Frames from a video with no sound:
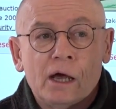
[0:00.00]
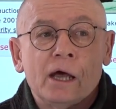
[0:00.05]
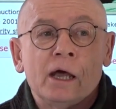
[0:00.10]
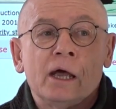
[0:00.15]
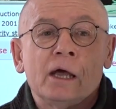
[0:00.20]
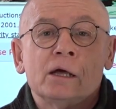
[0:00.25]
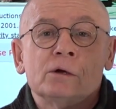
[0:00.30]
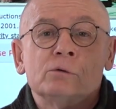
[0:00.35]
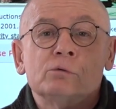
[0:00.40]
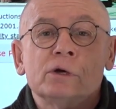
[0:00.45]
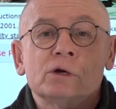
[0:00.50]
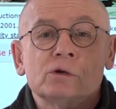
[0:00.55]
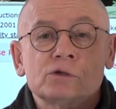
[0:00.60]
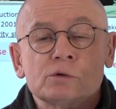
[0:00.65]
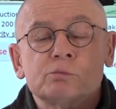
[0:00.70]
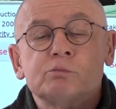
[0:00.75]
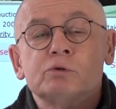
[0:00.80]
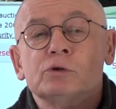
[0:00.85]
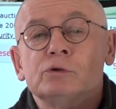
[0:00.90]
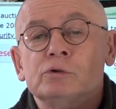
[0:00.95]
and we
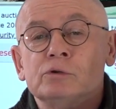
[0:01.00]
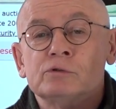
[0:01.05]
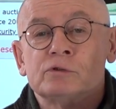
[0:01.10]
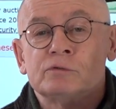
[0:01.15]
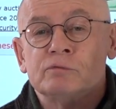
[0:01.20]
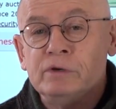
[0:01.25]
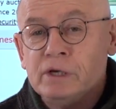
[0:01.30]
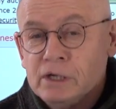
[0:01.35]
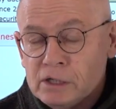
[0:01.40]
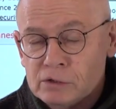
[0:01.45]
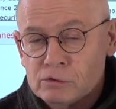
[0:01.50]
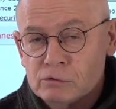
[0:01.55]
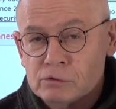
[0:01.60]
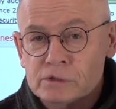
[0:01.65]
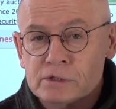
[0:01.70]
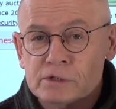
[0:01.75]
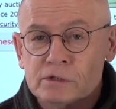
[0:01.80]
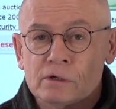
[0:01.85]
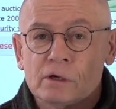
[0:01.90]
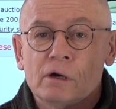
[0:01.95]
also produce
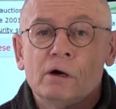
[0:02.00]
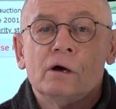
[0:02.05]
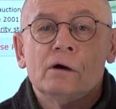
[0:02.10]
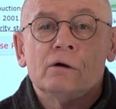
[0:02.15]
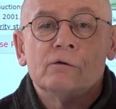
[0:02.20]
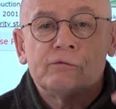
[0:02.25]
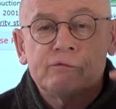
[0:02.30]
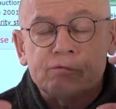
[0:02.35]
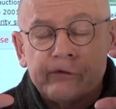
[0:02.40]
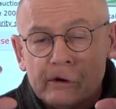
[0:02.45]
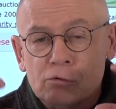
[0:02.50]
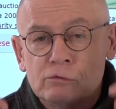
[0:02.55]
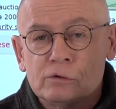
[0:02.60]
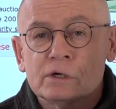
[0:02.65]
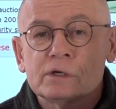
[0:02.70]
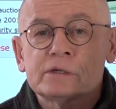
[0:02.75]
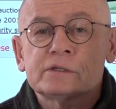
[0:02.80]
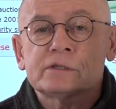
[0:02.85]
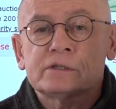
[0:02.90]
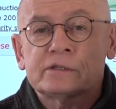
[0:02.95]
videos
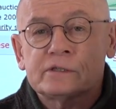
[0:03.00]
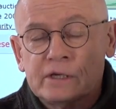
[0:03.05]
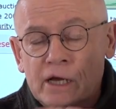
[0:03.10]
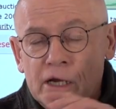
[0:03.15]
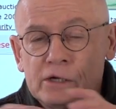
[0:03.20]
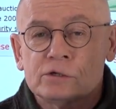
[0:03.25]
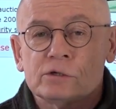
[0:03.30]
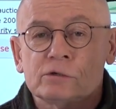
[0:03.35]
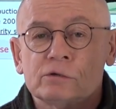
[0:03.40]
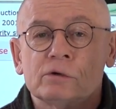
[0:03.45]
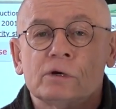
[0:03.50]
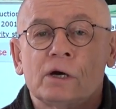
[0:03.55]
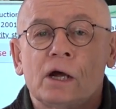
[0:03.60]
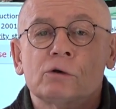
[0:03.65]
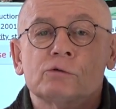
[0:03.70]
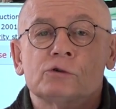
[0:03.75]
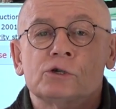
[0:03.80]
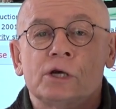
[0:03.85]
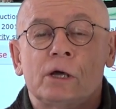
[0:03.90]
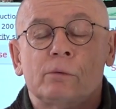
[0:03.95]
focused, centered
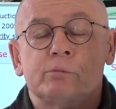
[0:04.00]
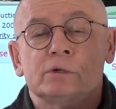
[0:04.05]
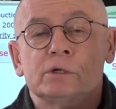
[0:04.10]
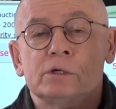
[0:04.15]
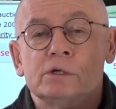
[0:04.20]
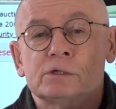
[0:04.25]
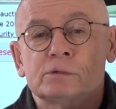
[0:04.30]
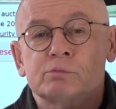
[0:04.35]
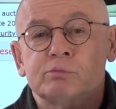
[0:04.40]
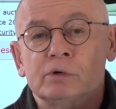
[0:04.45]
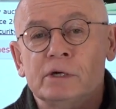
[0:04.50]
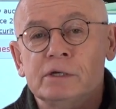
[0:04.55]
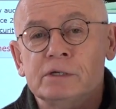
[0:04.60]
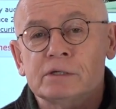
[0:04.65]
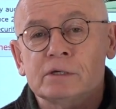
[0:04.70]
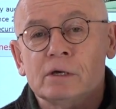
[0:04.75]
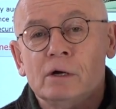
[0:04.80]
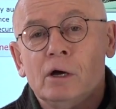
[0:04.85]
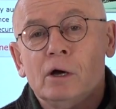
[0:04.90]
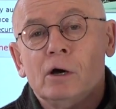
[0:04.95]
around Japanese prints